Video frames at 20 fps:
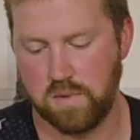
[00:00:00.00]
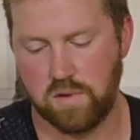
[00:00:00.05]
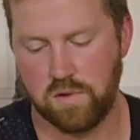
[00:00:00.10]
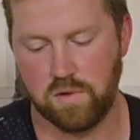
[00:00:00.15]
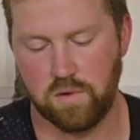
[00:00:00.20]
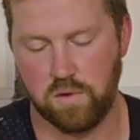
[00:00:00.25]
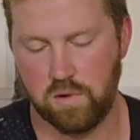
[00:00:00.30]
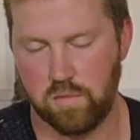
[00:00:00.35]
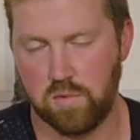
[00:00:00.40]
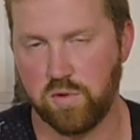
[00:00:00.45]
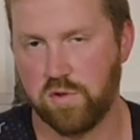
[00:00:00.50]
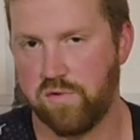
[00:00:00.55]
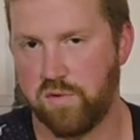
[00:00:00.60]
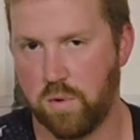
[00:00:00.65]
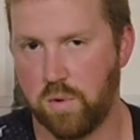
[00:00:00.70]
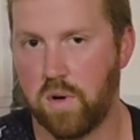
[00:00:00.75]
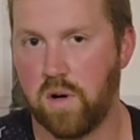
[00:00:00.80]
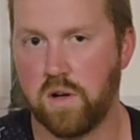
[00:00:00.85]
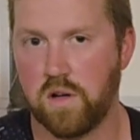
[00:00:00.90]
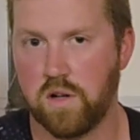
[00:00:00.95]
so almost
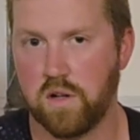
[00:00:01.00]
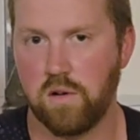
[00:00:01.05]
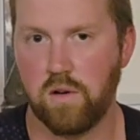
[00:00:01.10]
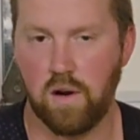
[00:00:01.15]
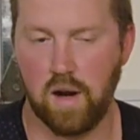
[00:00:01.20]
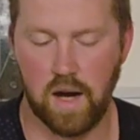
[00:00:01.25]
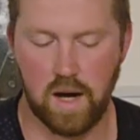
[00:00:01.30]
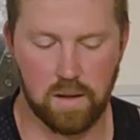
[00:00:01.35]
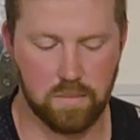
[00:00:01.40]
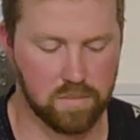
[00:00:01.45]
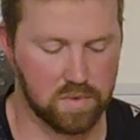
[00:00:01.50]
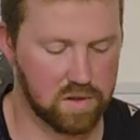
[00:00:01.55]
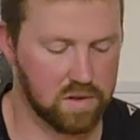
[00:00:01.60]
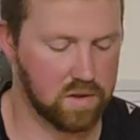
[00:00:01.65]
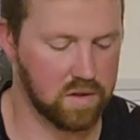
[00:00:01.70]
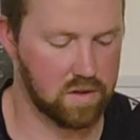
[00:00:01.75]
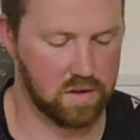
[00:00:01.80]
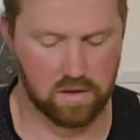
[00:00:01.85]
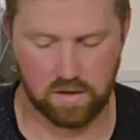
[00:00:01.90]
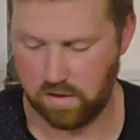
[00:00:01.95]
400
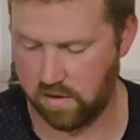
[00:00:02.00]
grams.